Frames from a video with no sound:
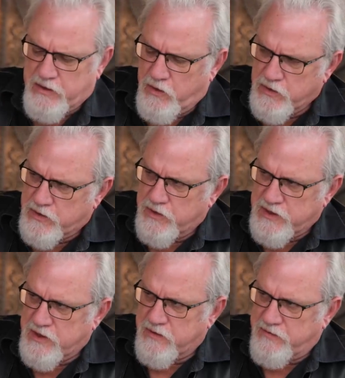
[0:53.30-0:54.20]
goes through
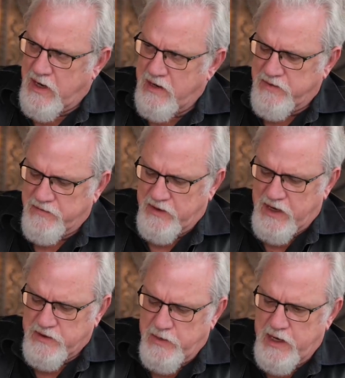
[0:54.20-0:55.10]
these 5 different
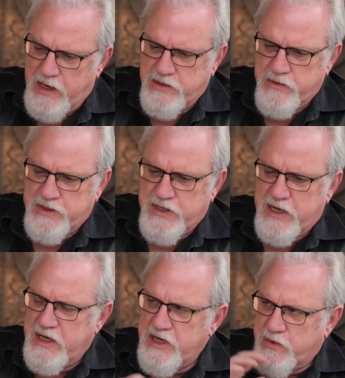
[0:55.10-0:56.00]
canons. What I like to do is
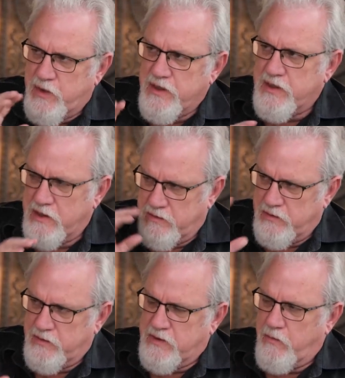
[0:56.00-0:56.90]
take each one
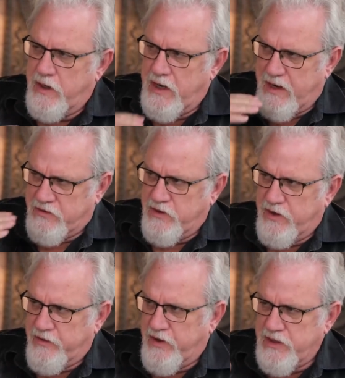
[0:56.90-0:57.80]
after
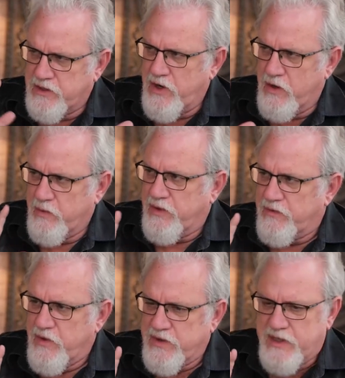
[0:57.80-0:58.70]
another. And let's start with the
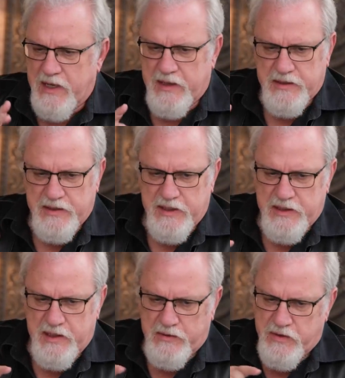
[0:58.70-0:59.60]
first
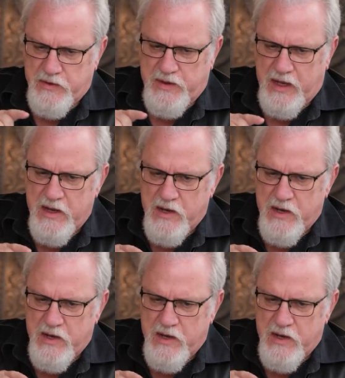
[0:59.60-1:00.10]
canonization. And to do that,